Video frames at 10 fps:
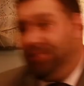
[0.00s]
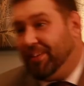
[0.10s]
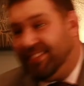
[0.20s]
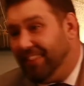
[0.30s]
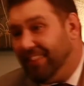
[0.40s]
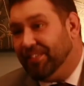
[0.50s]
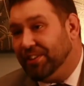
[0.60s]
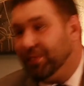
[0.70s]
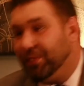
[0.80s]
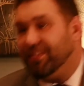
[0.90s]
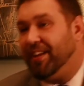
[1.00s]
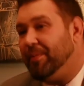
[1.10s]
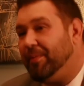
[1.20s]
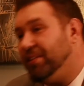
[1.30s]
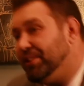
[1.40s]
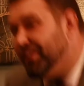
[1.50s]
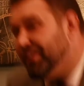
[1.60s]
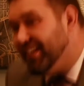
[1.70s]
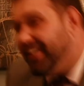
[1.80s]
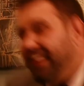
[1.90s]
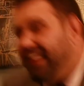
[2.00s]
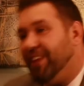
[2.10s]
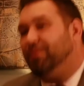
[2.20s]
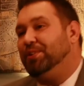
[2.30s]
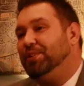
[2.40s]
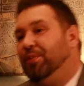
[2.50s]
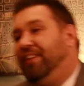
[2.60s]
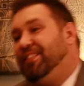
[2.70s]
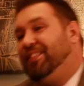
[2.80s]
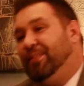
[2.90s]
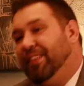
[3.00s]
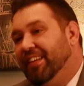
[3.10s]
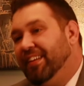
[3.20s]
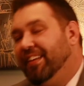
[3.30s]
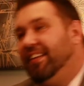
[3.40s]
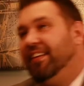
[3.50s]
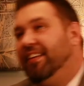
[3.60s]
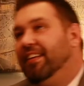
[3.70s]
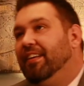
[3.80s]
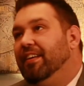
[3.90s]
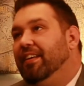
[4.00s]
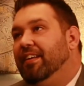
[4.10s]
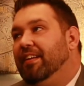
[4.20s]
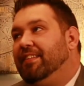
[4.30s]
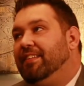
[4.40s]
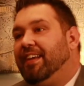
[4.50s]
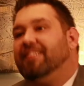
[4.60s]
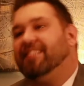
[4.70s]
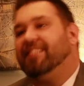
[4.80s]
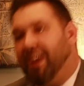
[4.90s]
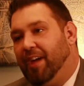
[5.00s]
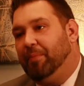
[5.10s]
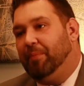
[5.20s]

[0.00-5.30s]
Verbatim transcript: to my seller because she wasn't happy that she couldn't get in the house when she wanted to. Yeah. It's got to stop,